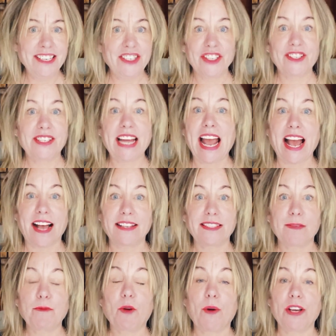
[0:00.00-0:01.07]
just to ask
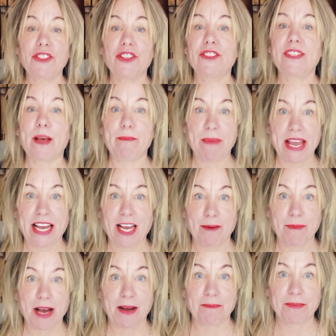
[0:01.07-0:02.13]
some questions that may come up.